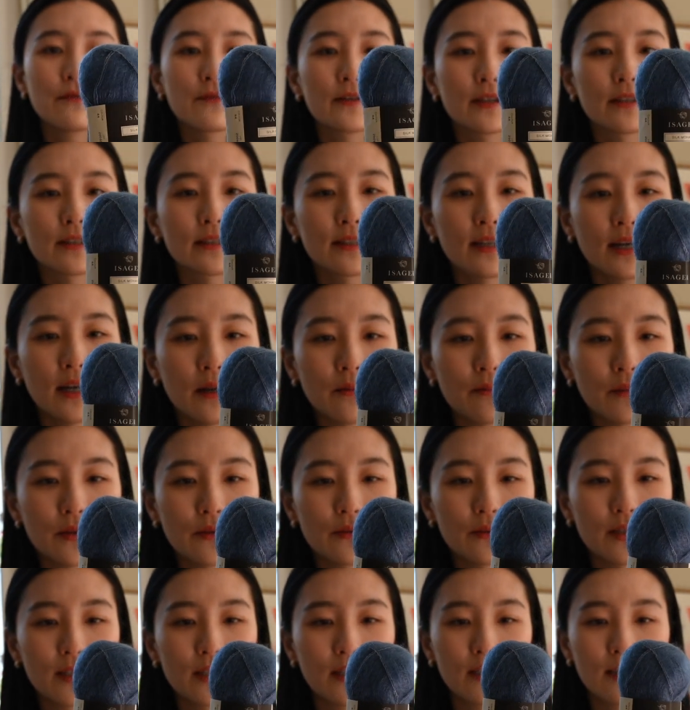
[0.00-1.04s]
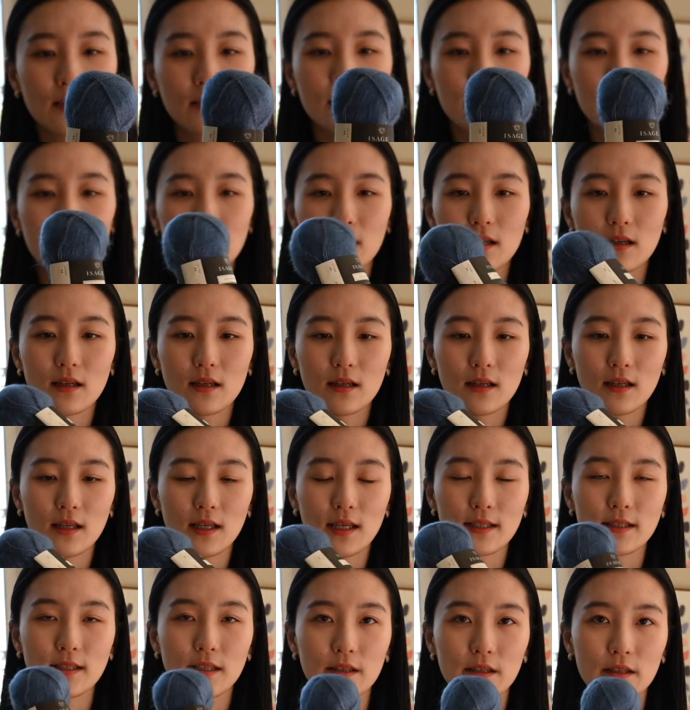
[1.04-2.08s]
first time using the
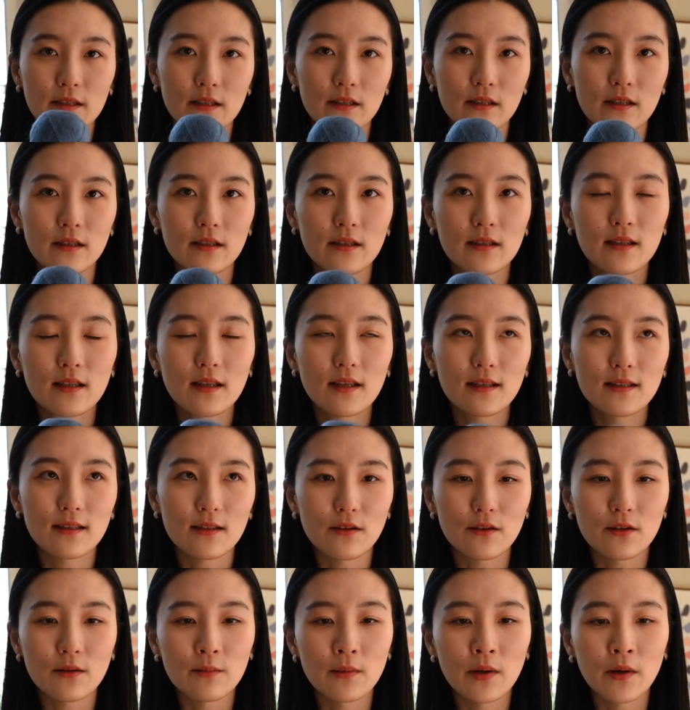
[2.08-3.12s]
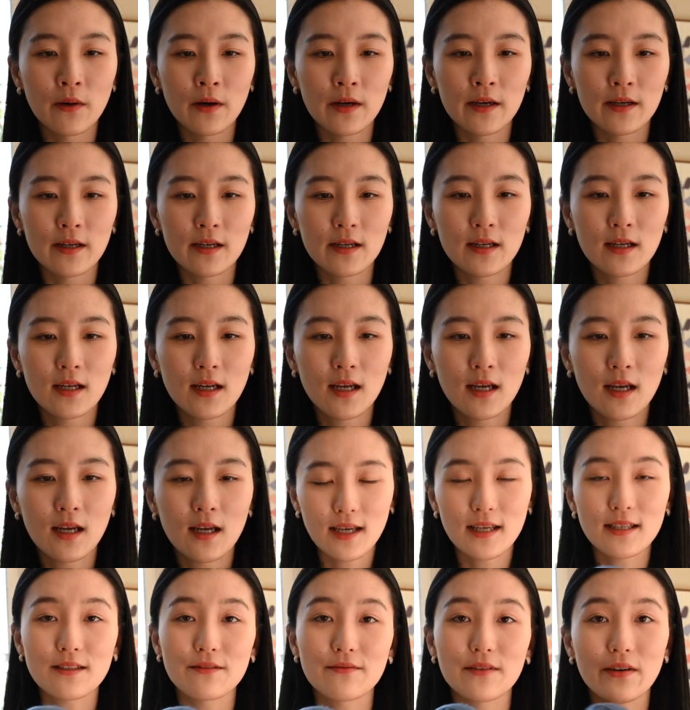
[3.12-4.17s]
Qiviuk silk mohair.
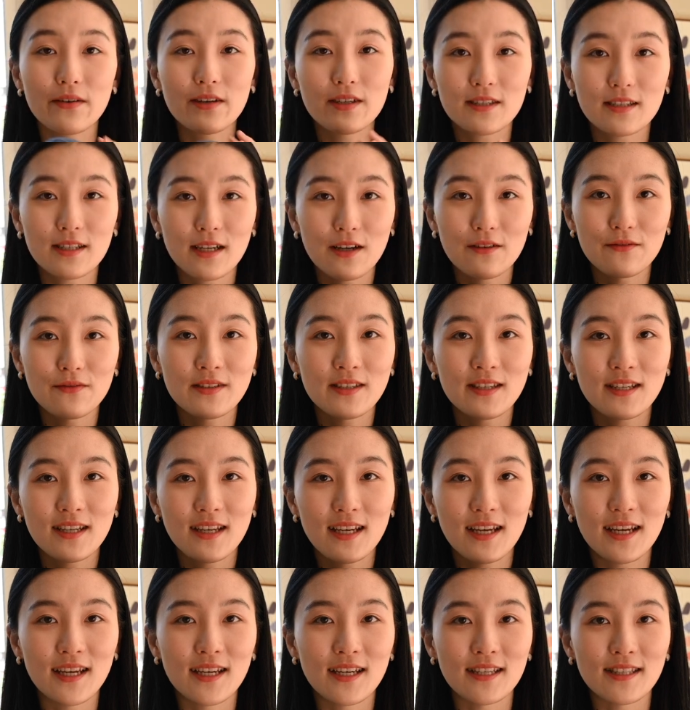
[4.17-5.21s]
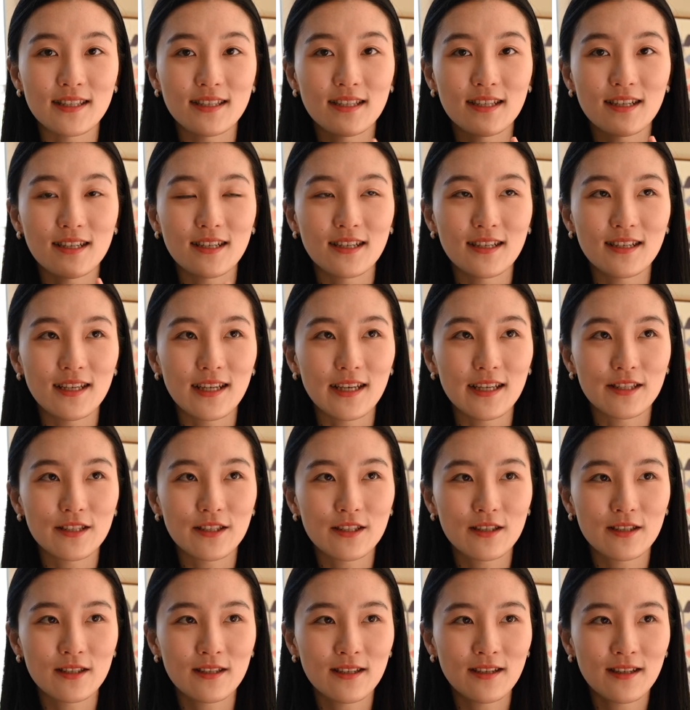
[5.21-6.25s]
It's very soft, and
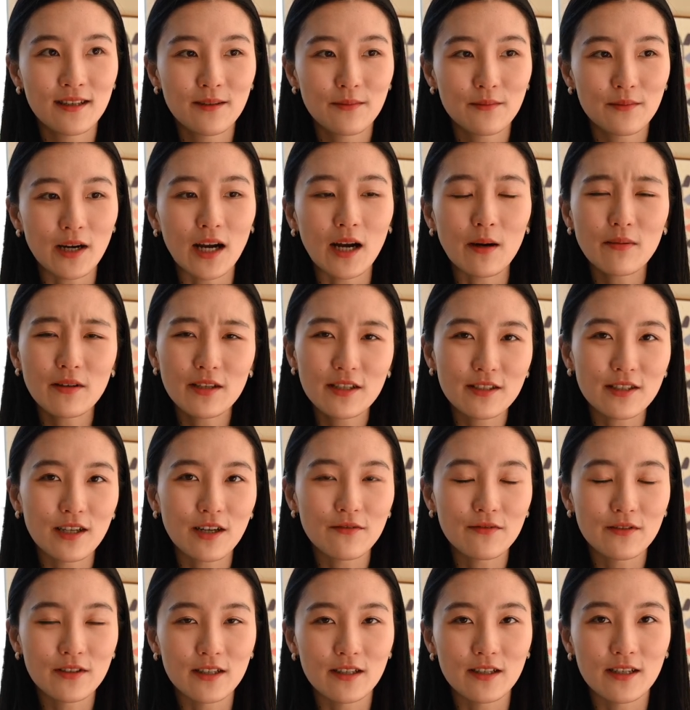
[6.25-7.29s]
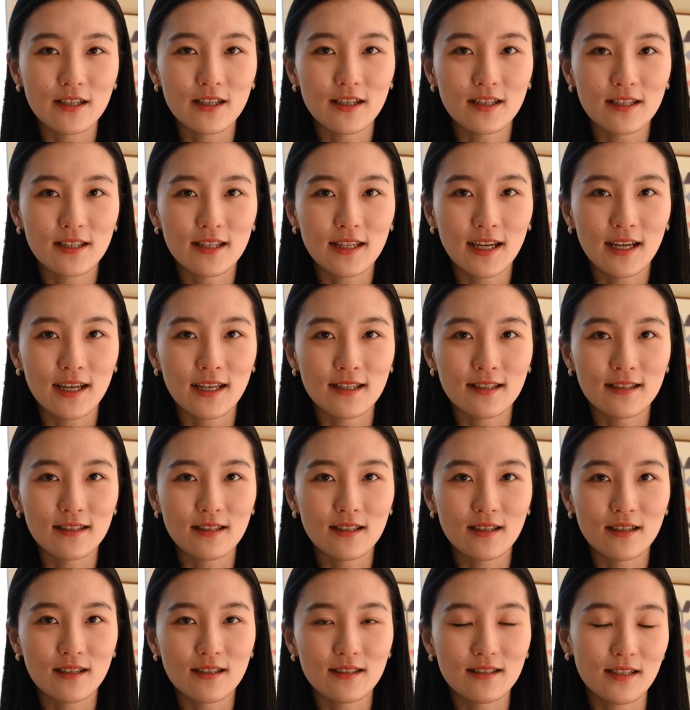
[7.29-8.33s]
it's probably softer than
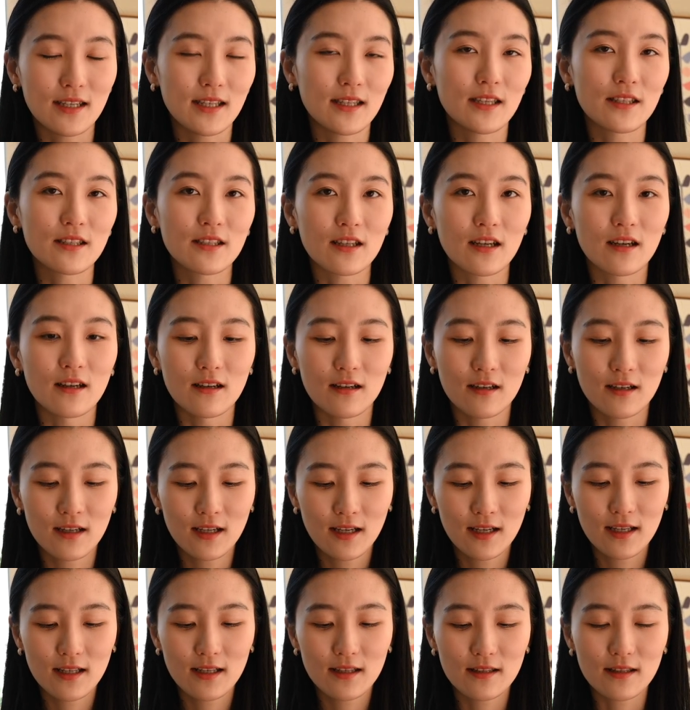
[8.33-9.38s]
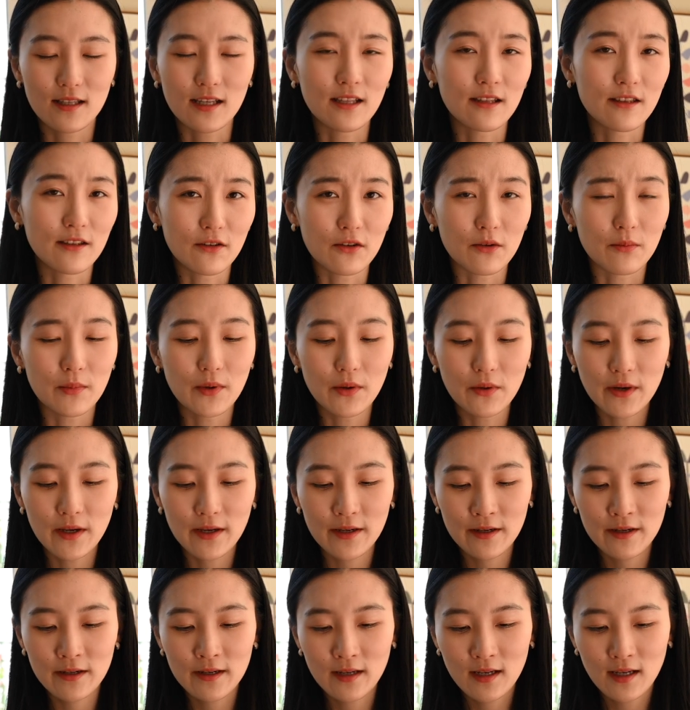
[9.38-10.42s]
the Senescar thin silk
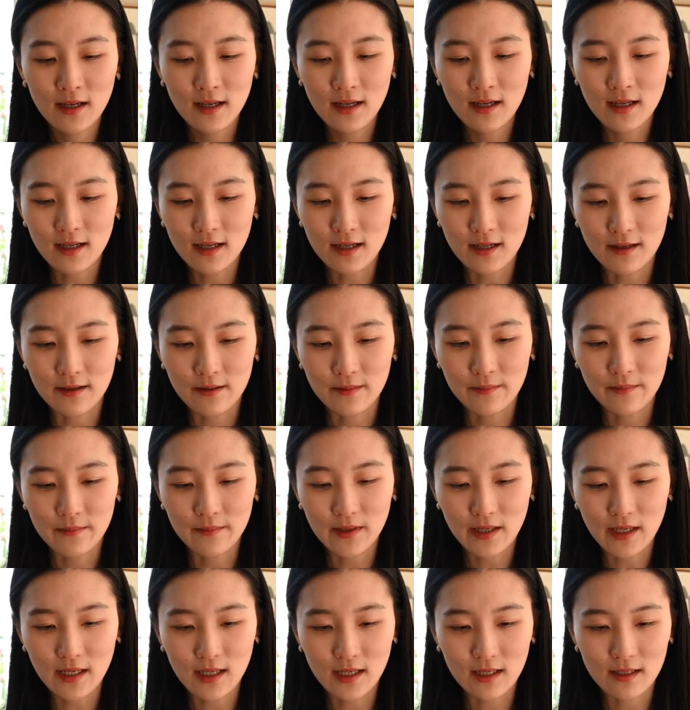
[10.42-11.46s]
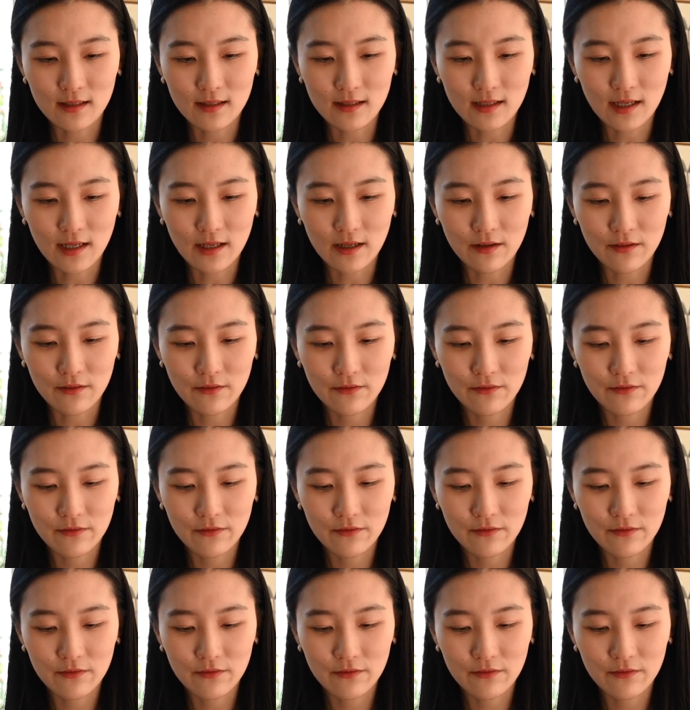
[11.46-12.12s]
mohair. And I